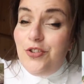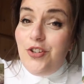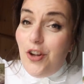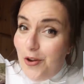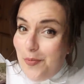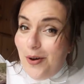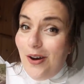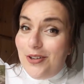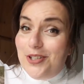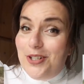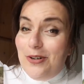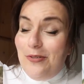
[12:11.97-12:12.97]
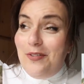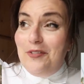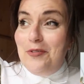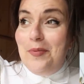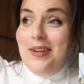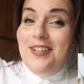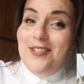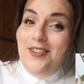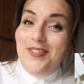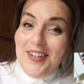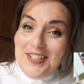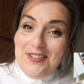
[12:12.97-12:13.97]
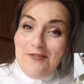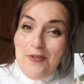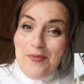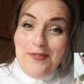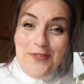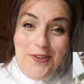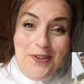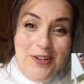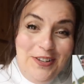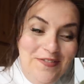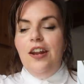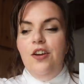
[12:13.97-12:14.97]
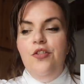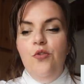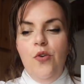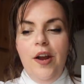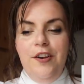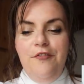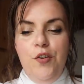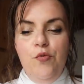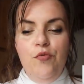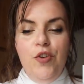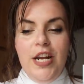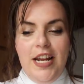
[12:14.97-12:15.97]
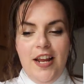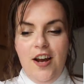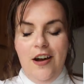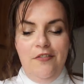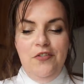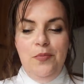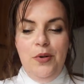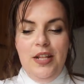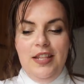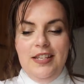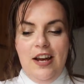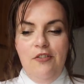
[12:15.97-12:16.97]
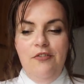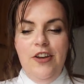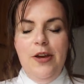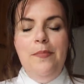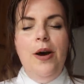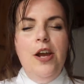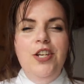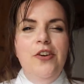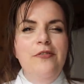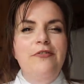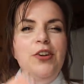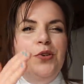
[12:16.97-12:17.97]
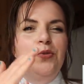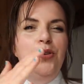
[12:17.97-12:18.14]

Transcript: too posh to have ever been to a festival before and I thought I'd feel really uncomfortable in this outfit but I don't feel